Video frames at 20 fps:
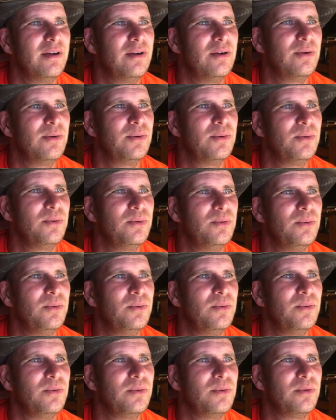Oh,
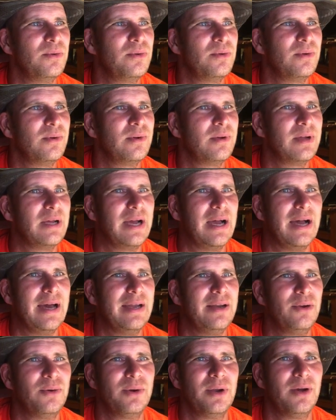
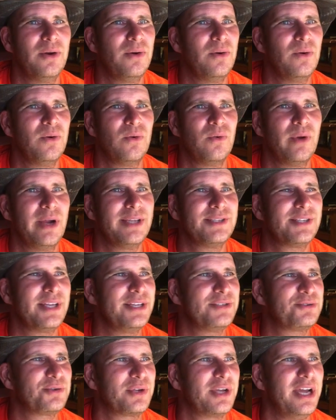I don't know.
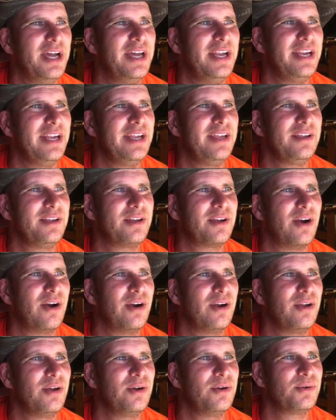Residential Cutting,
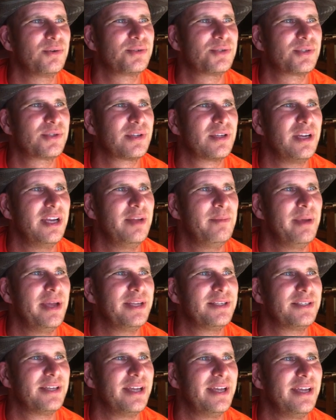Carlos
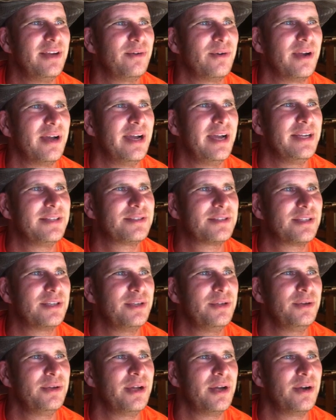Clemente writes,
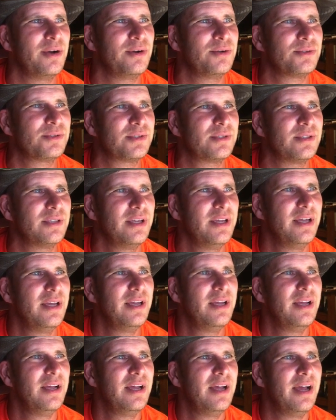Saludos
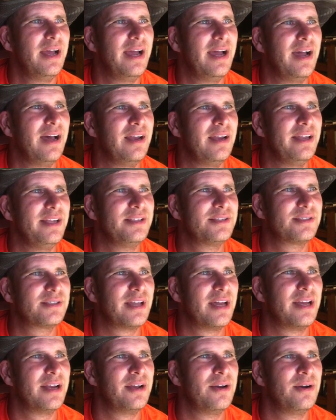al
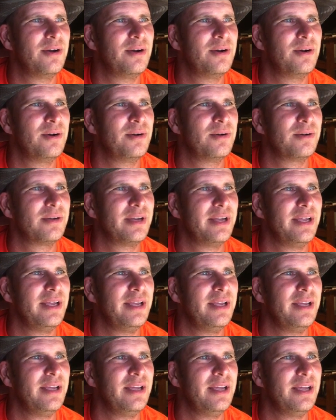Estado
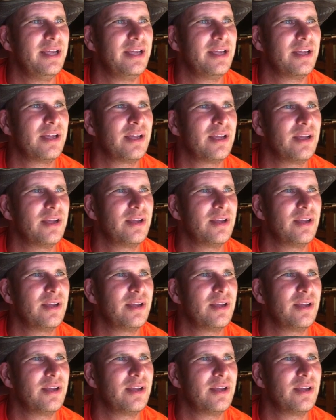de